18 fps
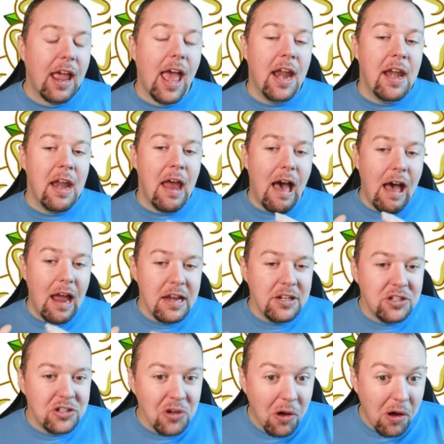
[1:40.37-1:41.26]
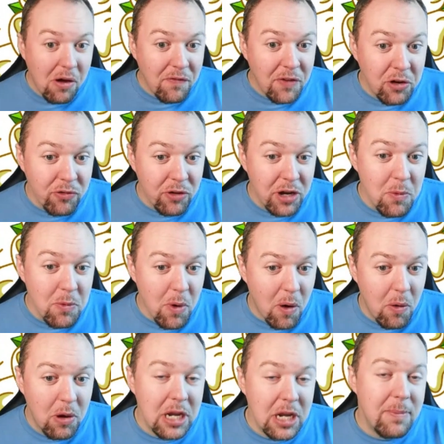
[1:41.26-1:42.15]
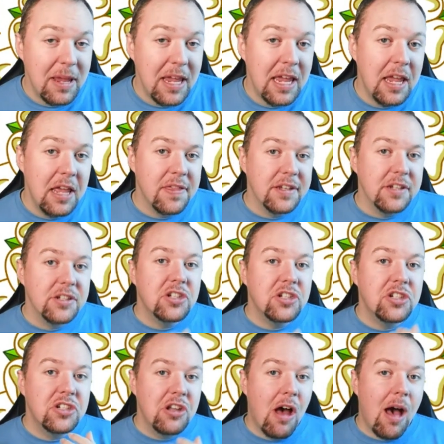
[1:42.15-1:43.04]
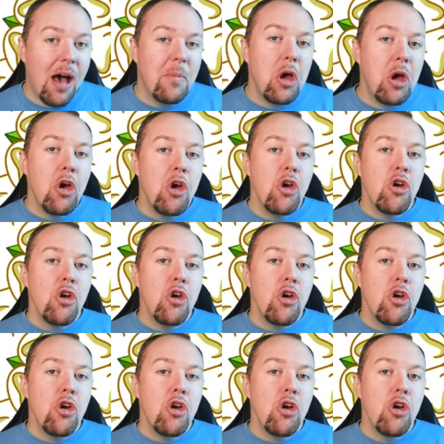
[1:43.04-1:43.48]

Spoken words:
And I sort of agree what we're going to be here, that Starmer